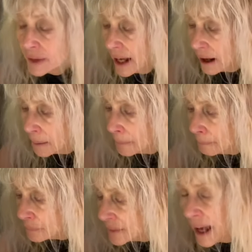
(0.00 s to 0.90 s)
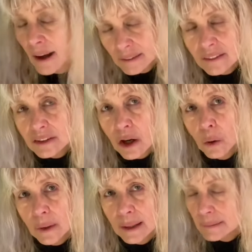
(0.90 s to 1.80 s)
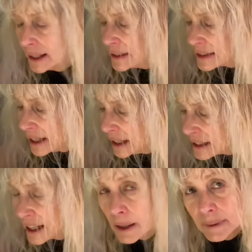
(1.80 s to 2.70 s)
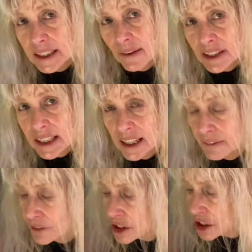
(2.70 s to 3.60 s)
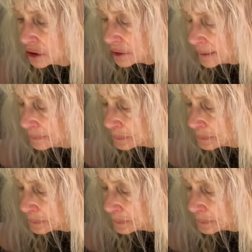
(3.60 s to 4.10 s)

Um, yeah, so it, it's it, it can be devastating for children.